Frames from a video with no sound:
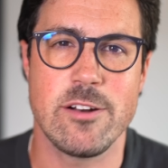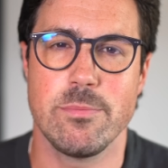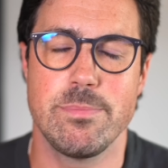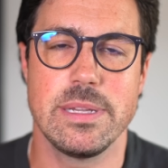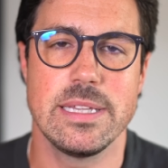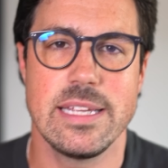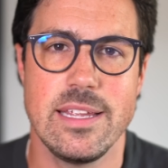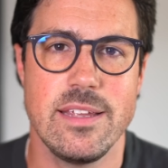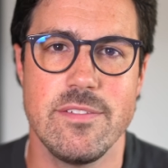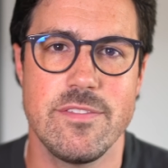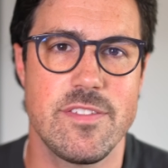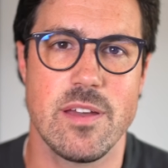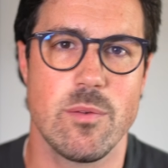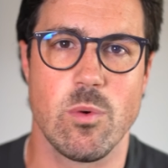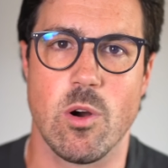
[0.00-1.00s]
don't believe
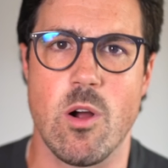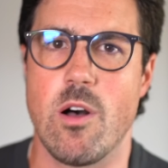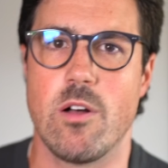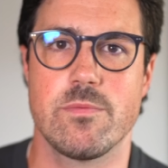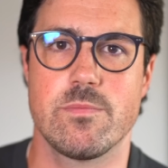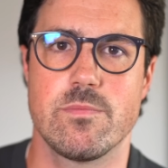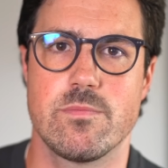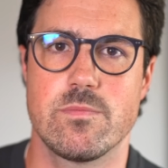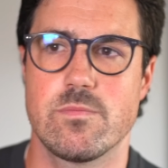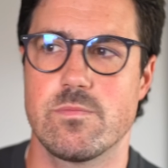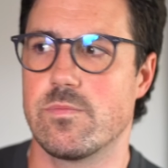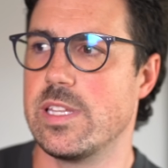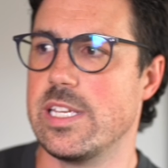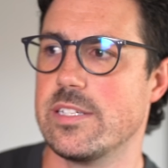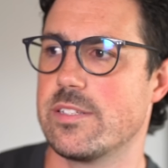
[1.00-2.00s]
that we're all
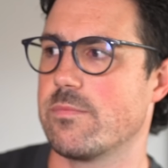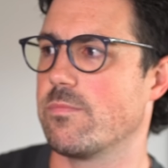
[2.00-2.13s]
these